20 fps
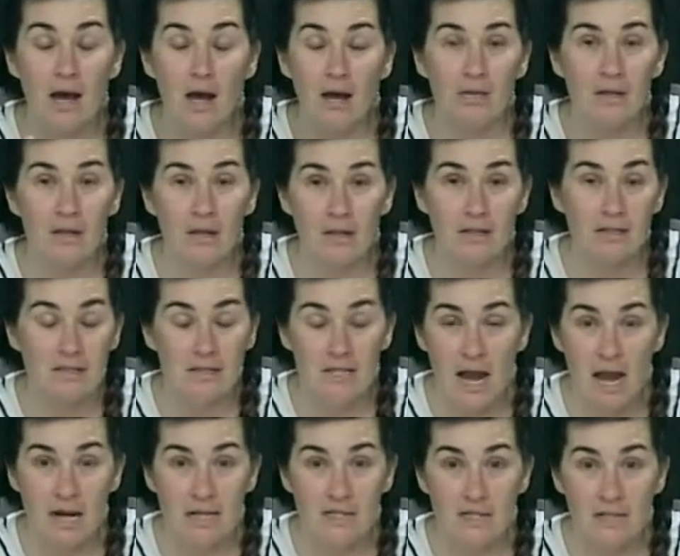
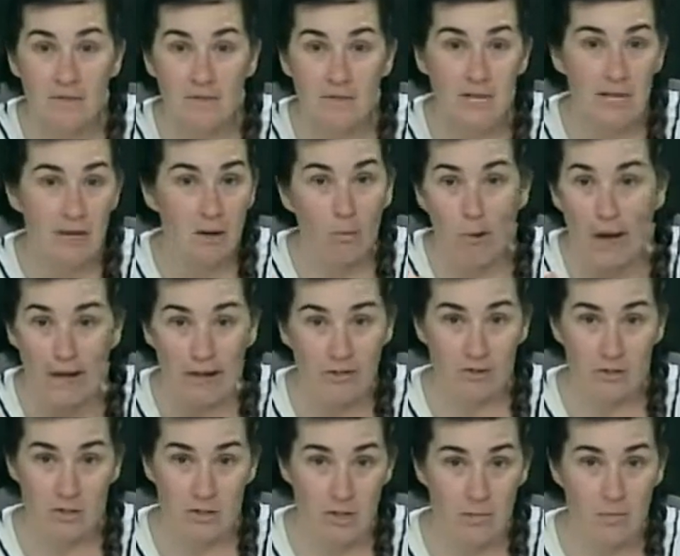detective's like wife
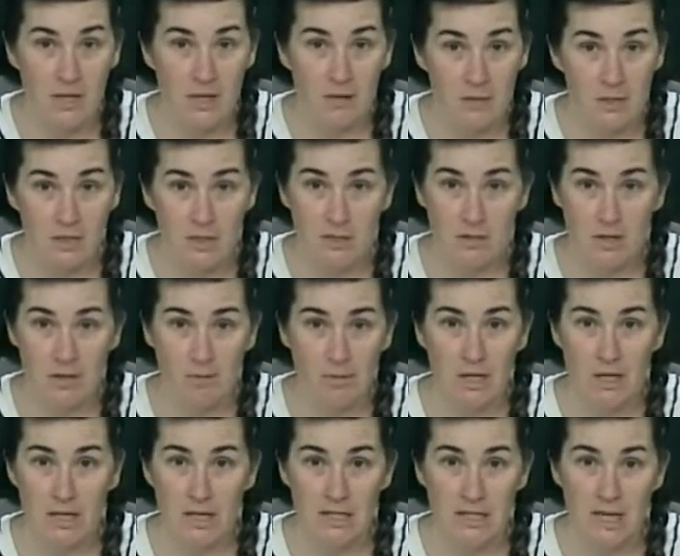or something was doing one
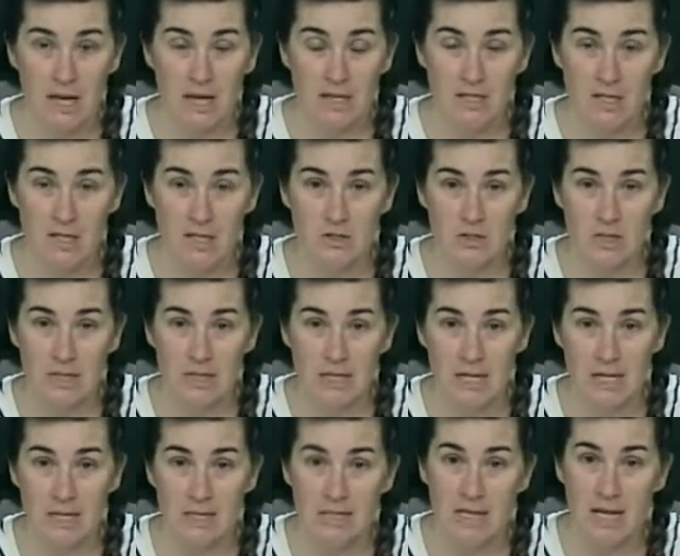of these ancestry
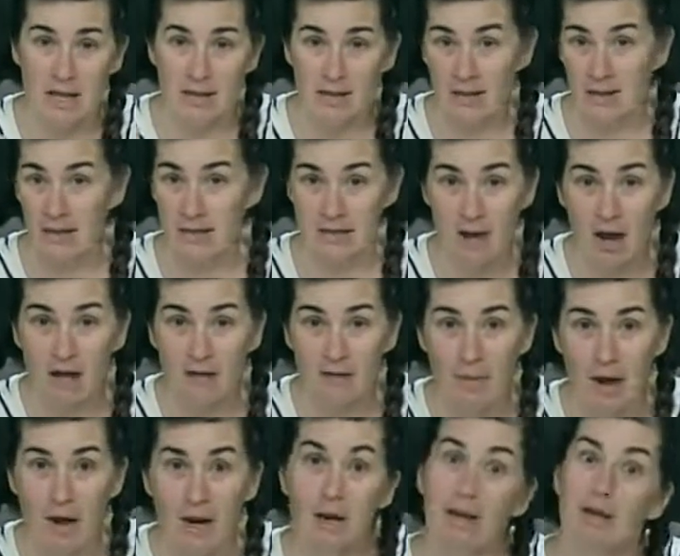things, and then they talked
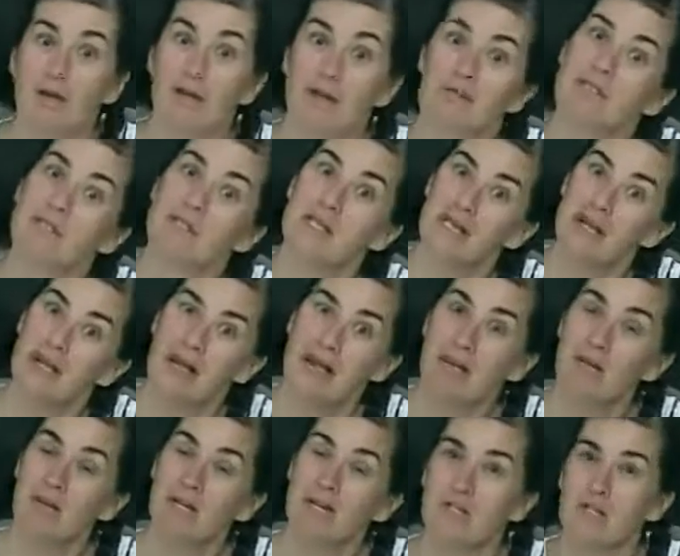about it, and then he was like, hey,
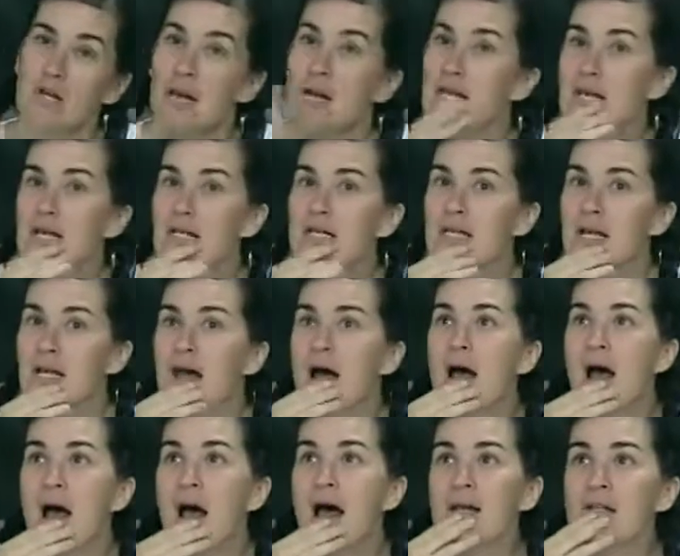we could try this.
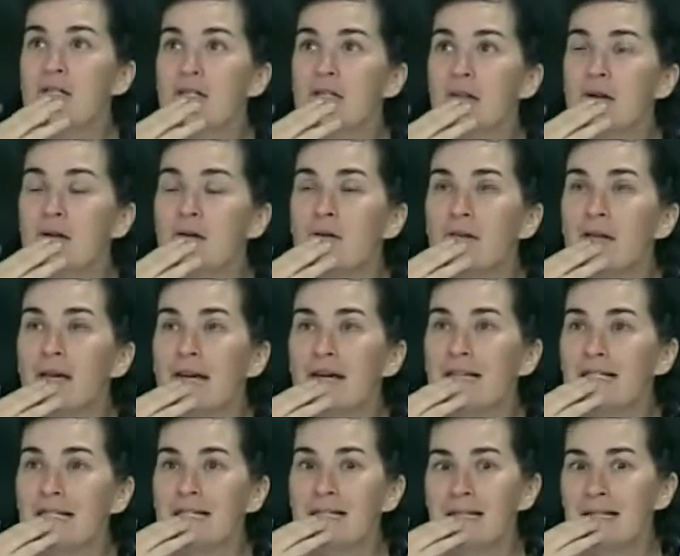And so the
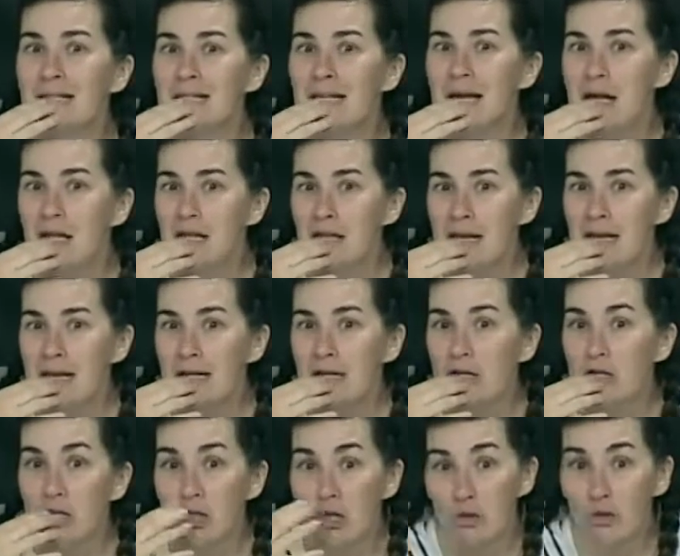idea is that like
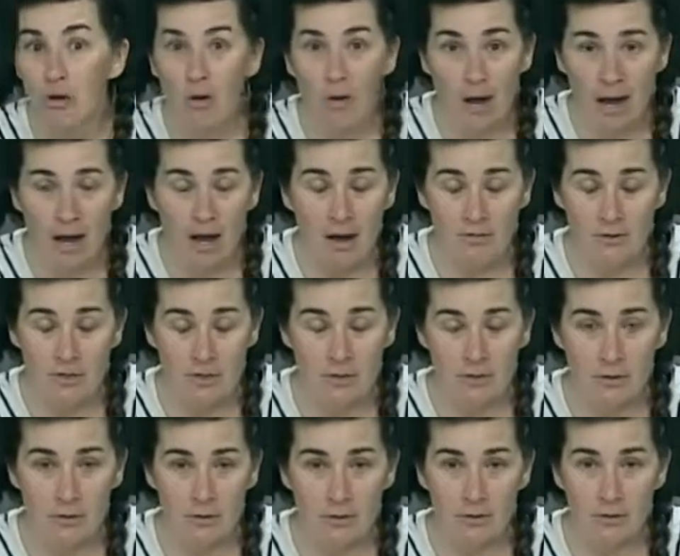you don't have
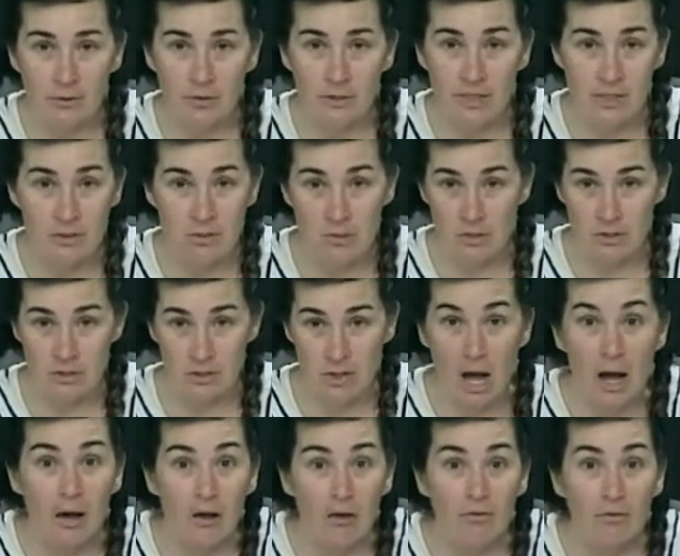to sequence
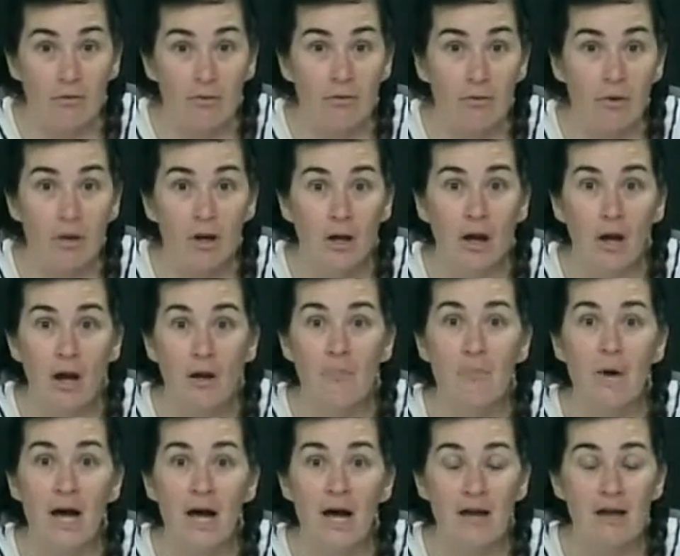yourself,
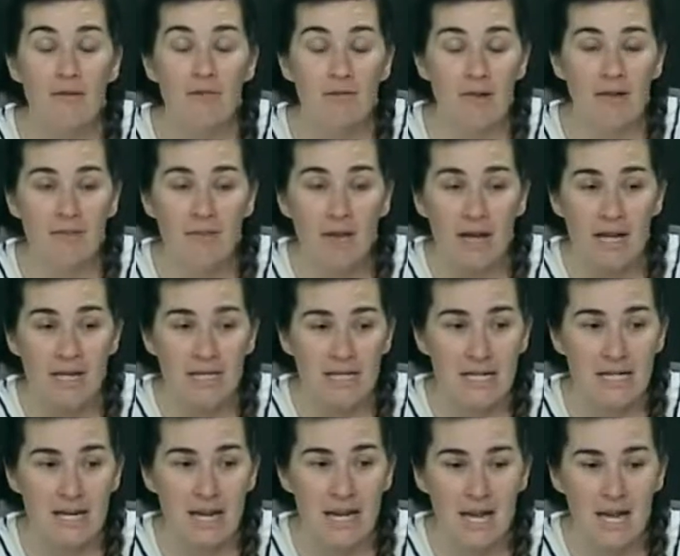but if we find
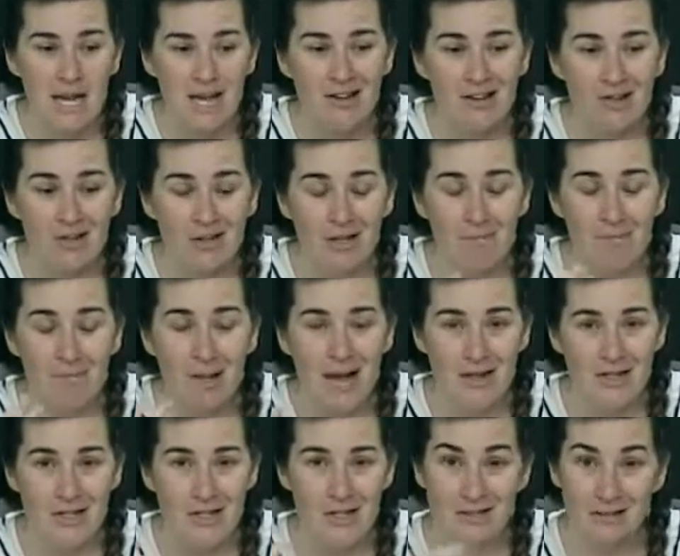DNA, you can
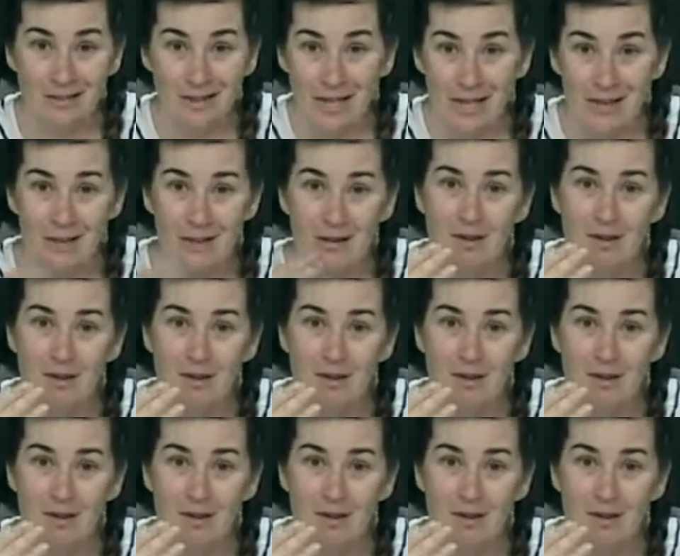match it to like